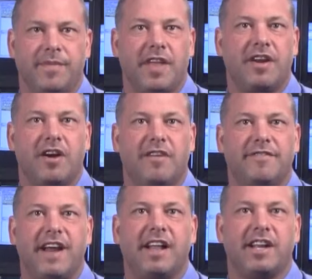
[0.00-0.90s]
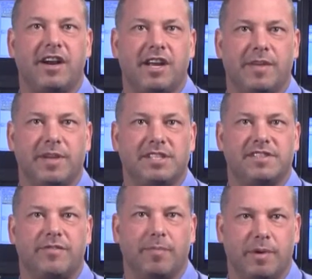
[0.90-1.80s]
and there are valid
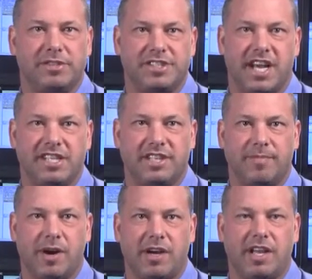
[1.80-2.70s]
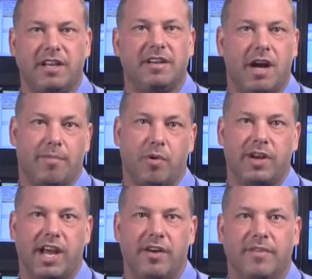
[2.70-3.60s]
arguments for both sides of the market, up or
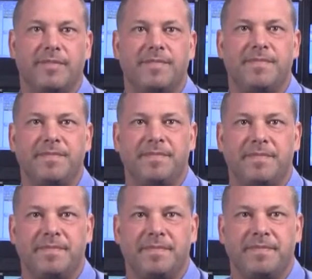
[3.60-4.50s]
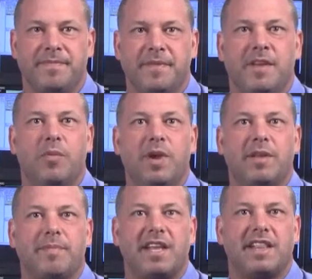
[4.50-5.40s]
down. We
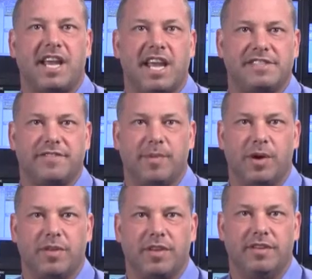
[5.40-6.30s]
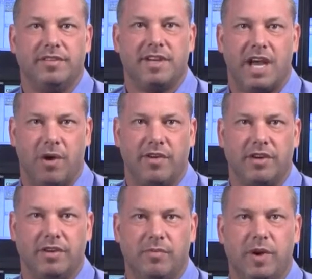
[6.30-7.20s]
can make the case for both.
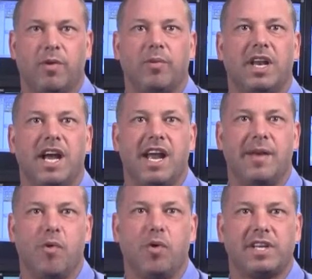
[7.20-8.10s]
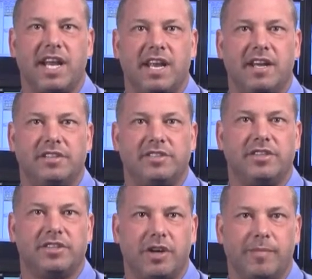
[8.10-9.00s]
However, we will rely on more data to
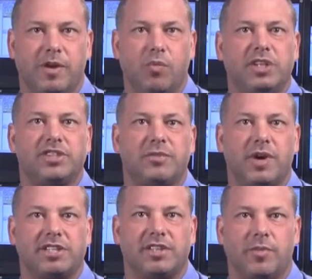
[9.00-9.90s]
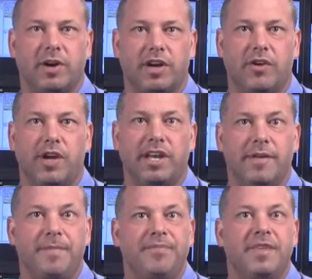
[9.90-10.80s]
determine which direction we're going
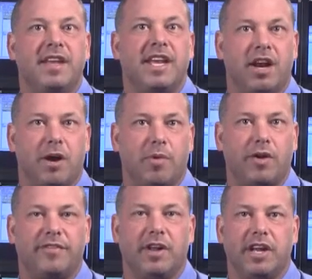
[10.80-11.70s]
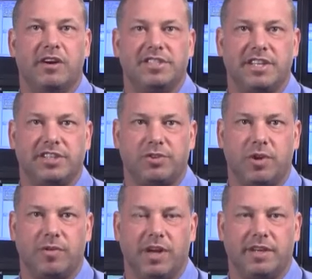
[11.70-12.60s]
in our portfolios in the
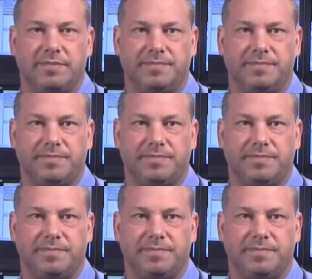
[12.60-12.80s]
short run.